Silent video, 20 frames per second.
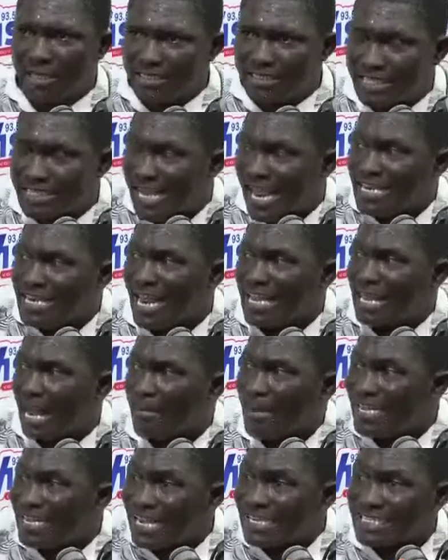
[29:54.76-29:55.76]
ti se de
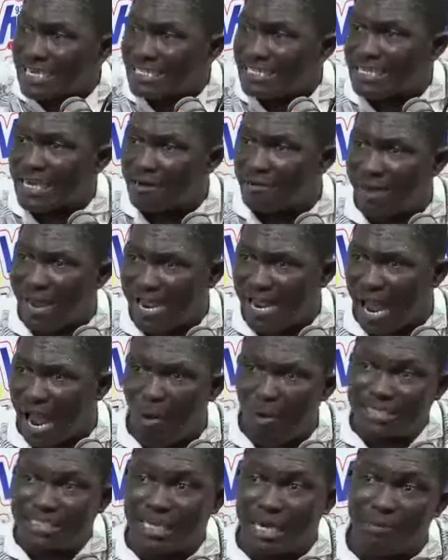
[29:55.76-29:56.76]
nyame ka che Jeremiah I
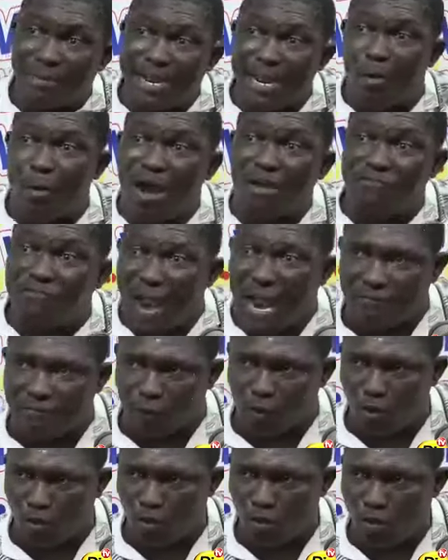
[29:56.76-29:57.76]
want Jeremiah one five
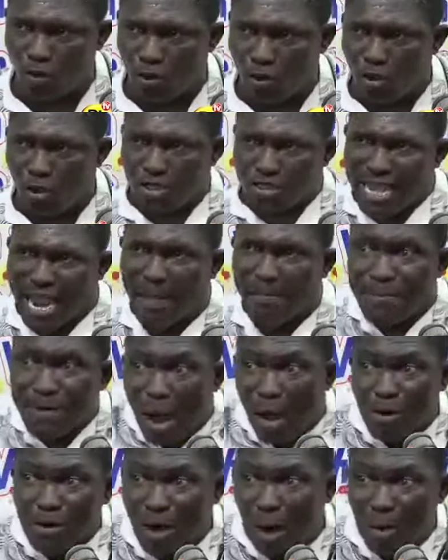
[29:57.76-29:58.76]
no Say
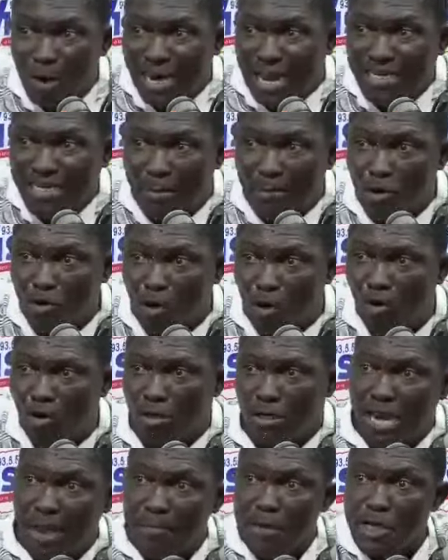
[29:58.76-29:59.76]
abra wo dawo na yem no
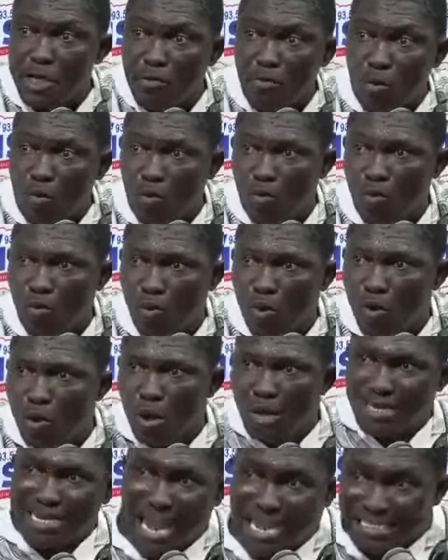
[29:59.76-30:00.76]
na menimu.
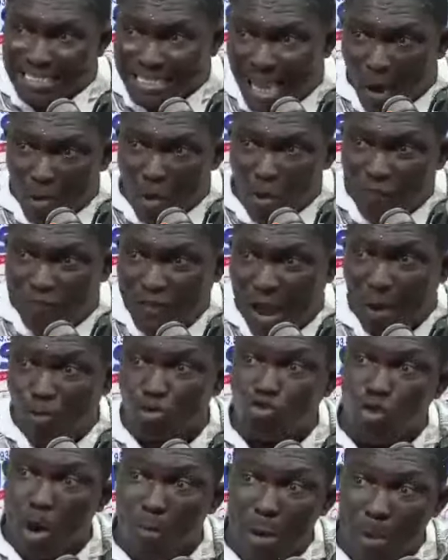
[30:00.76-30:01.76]
Na san wo fia wo
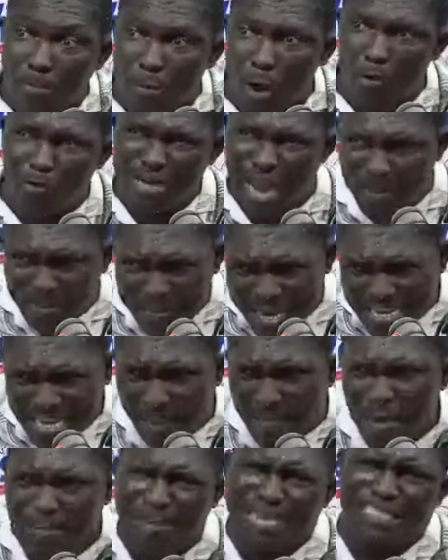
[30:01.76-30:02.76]
to mo epew na me
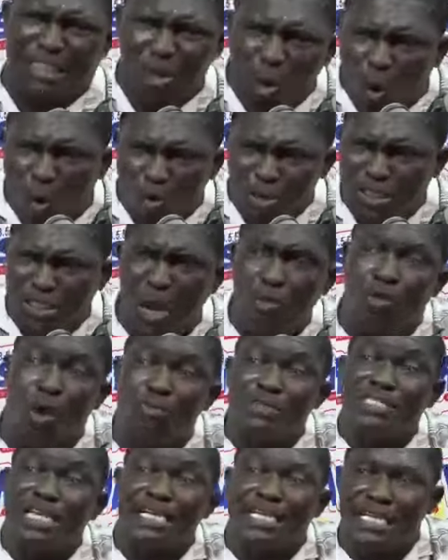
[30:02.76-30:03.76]
nya me mate wo se
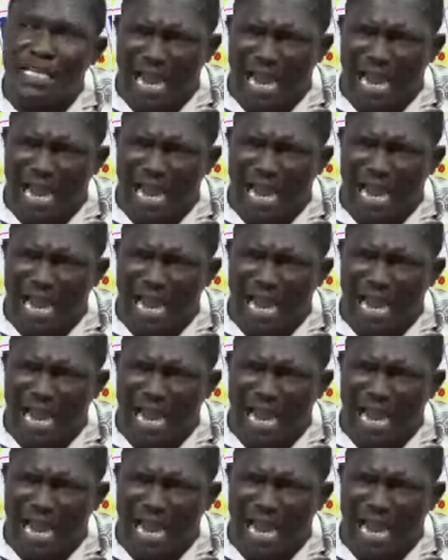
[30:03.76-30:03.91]
commissioni